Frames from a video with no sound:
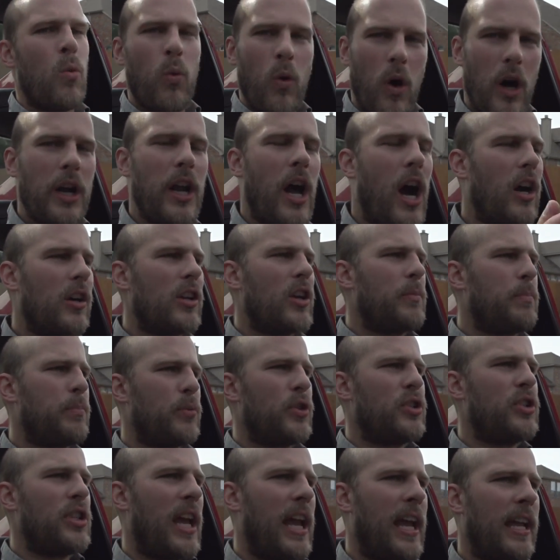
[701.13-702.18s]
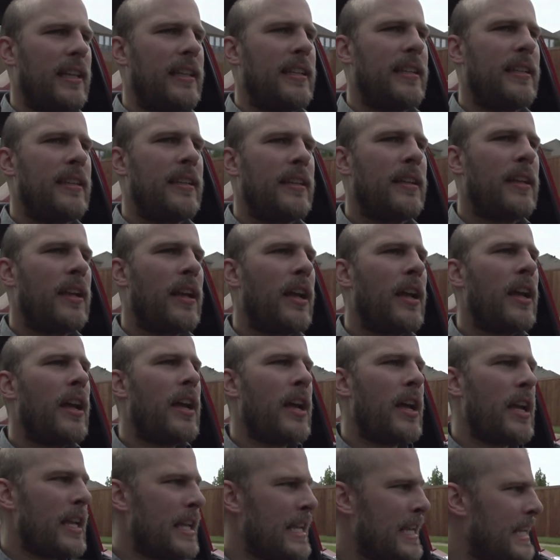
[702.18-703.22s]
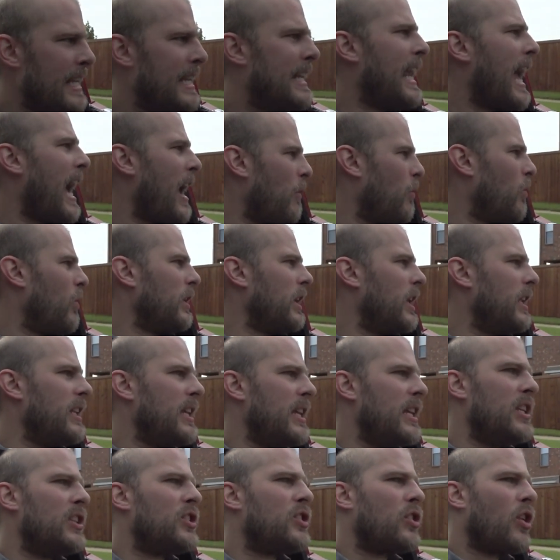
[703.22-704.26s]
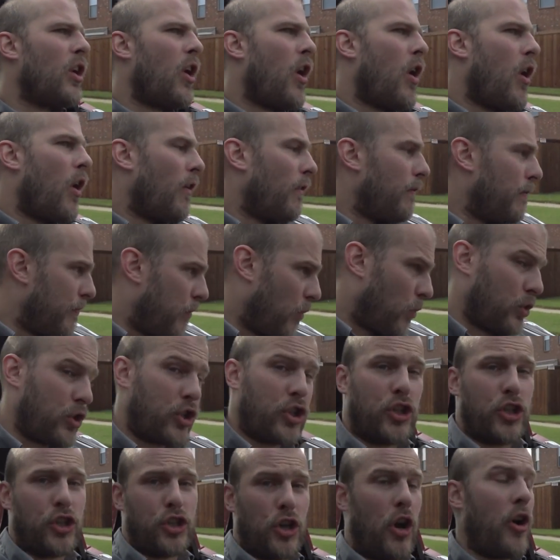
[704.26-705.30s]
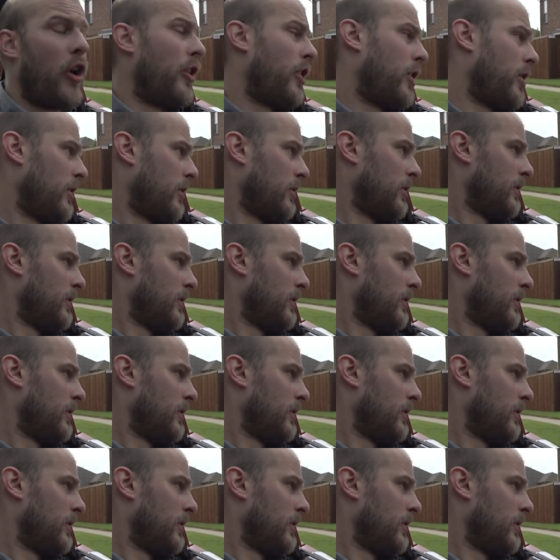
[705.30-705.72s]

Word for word: one hundred percent get one of these for sure.